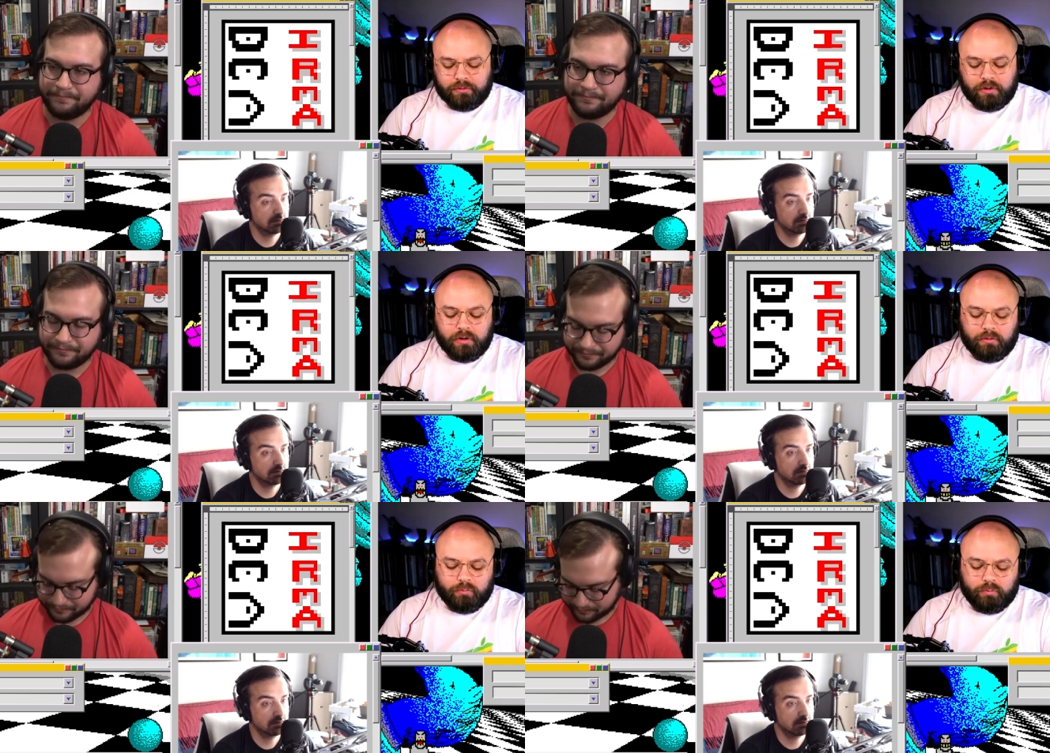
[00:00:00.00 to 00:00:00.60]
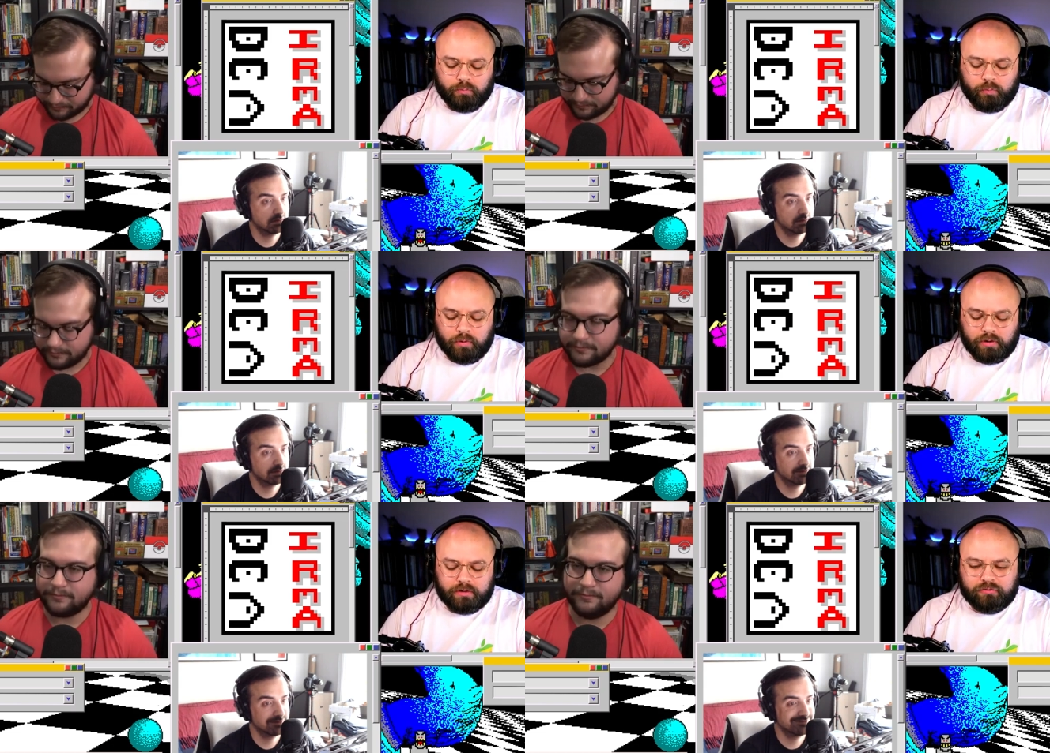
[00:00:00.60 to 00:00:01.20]
Speaker 1: show.
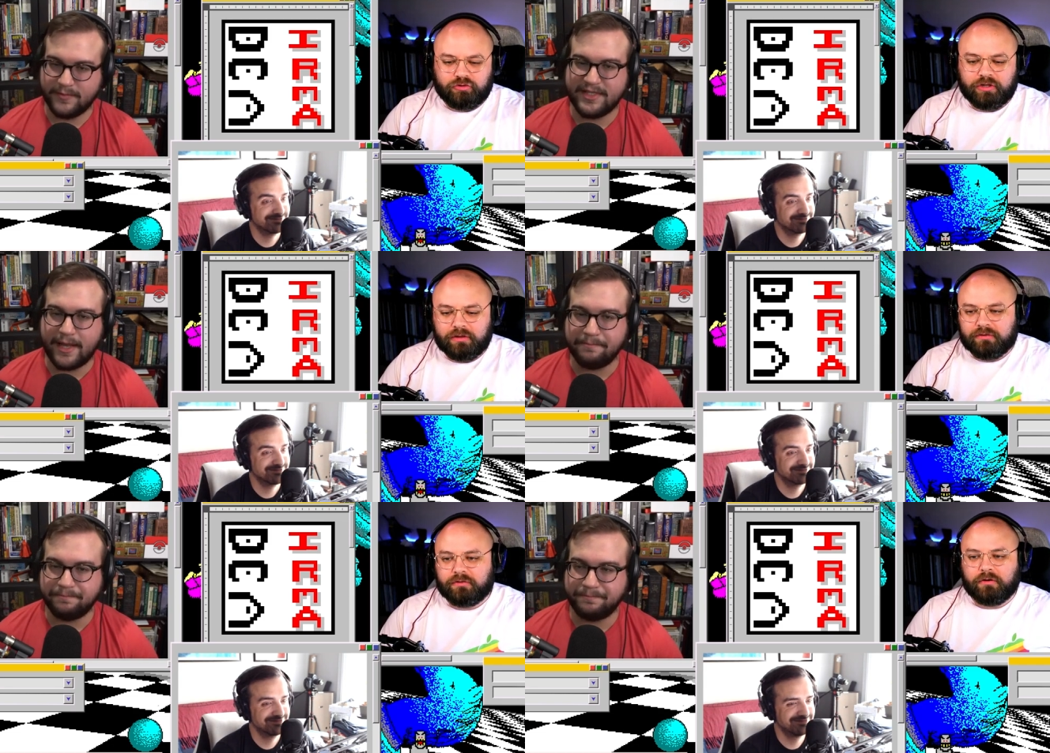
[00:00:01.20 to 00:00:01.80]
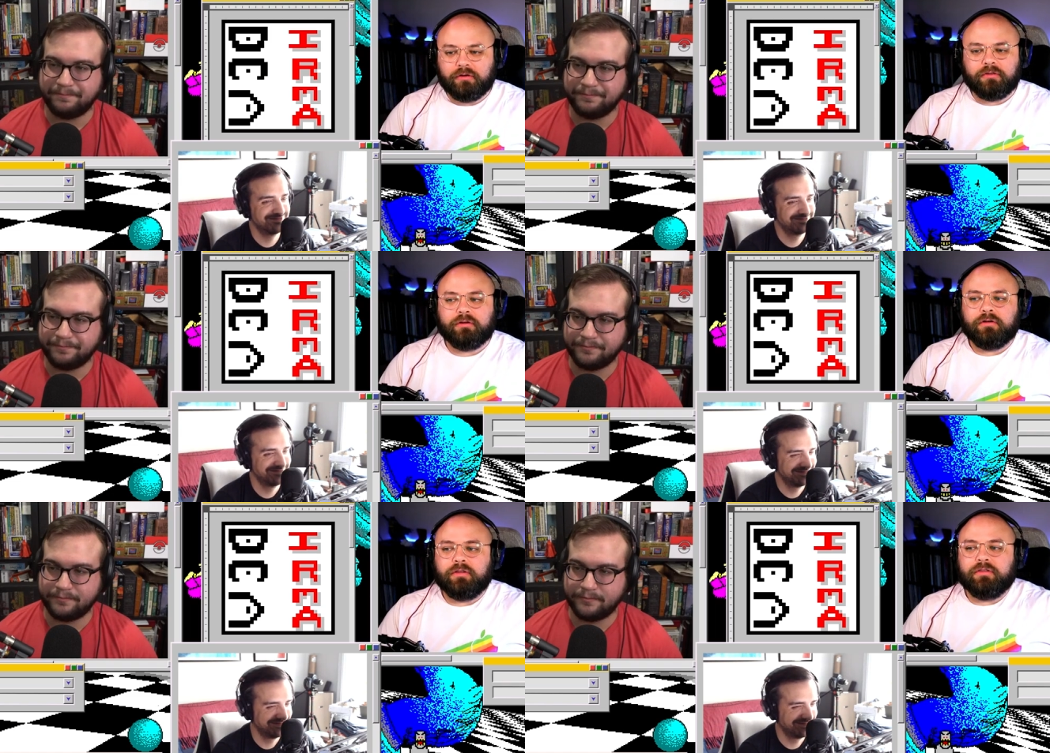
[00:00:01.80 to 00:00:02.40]
What Same. cheats are